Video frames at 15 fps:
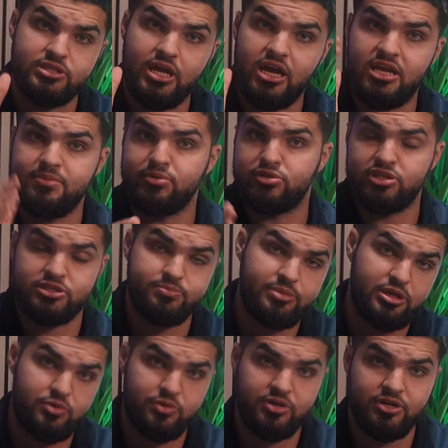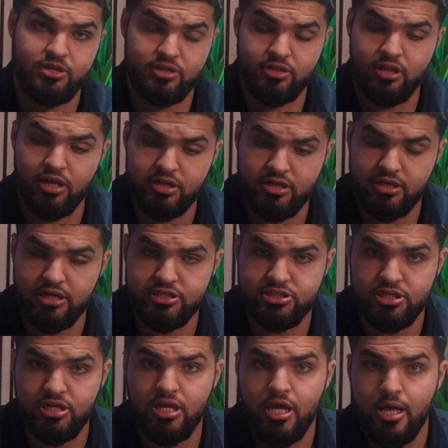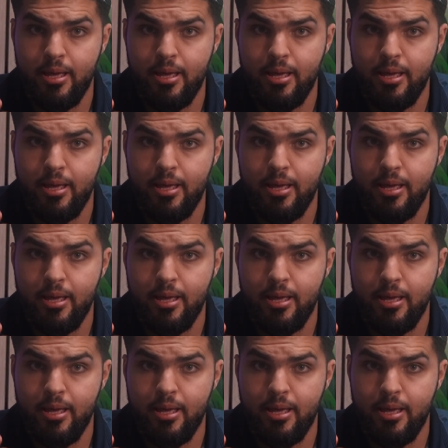talking about this BigQuery to Claude connection.